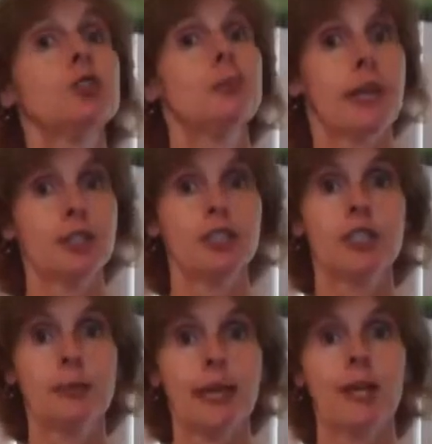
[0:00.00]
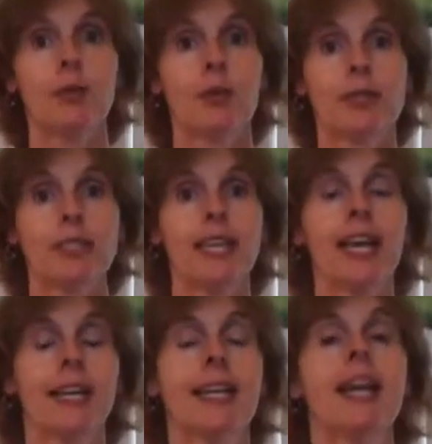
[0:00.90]
you mention the pain once
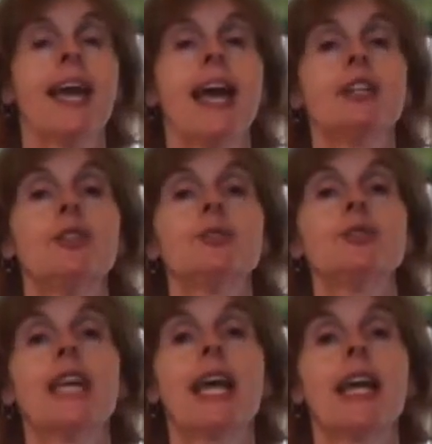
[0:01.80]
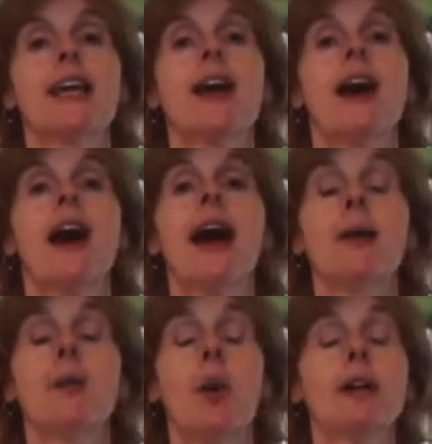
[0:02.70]
again and you say,
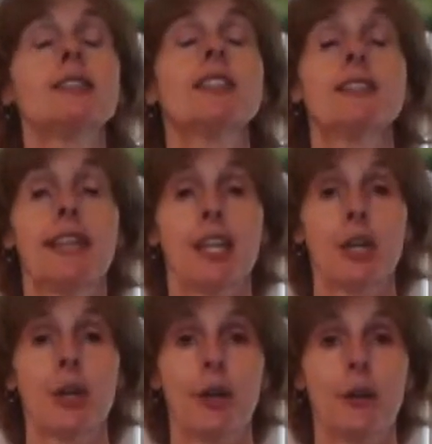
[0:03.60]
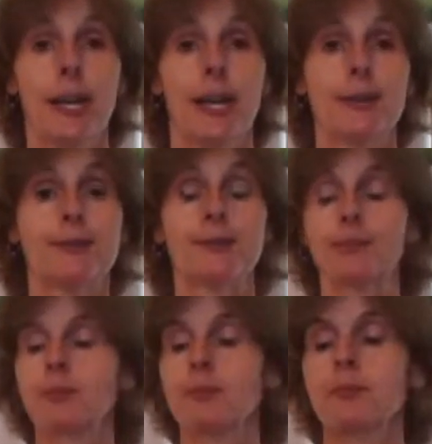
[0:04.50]
I want to let it go now.
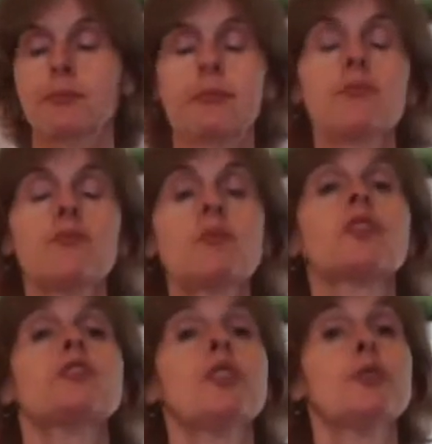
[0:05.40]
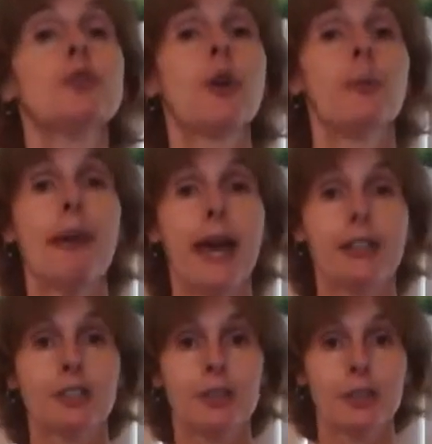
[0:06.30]
So you go
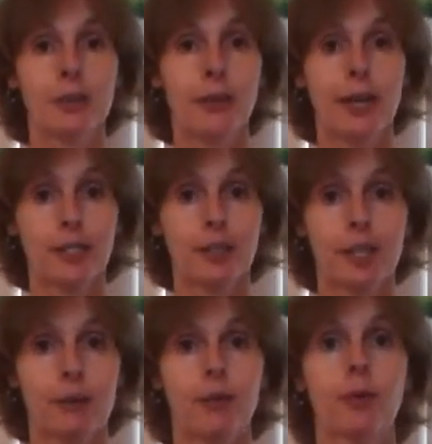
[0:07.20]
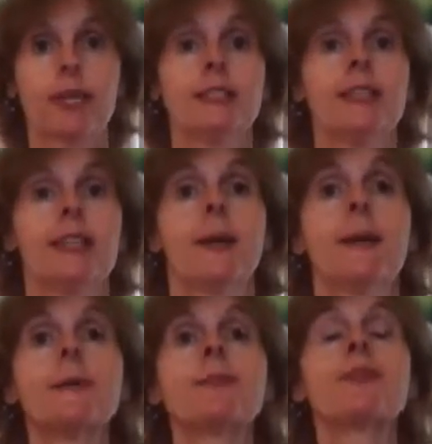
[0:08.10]
back to your karate chop point,
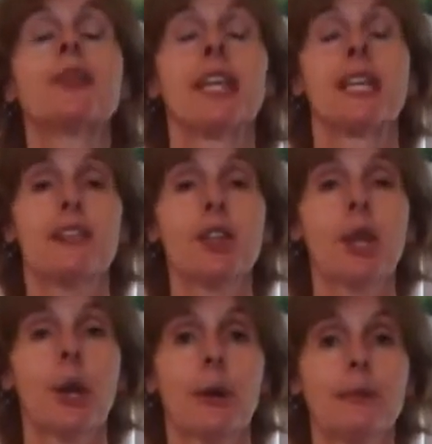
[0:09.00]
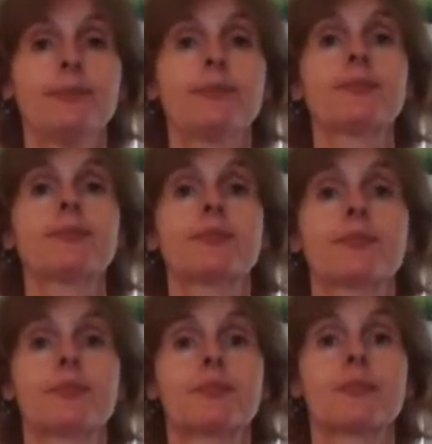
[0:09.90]
even though
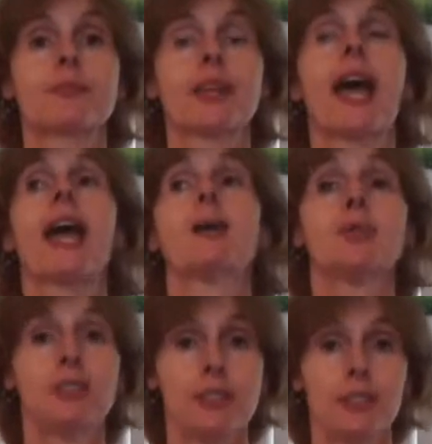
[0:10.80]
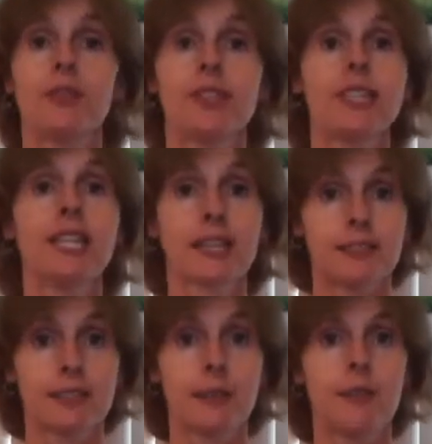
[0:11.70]
I am still feeling
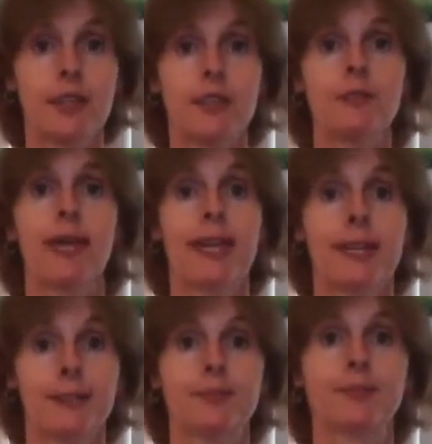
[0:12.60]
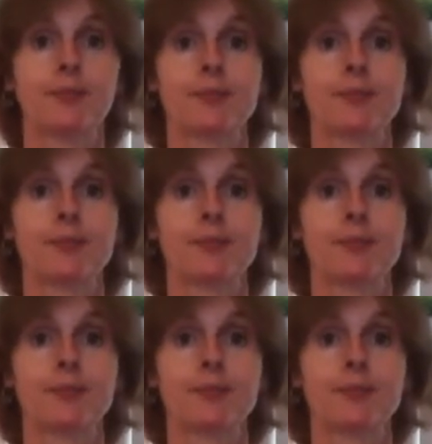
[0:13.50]
some of this pain.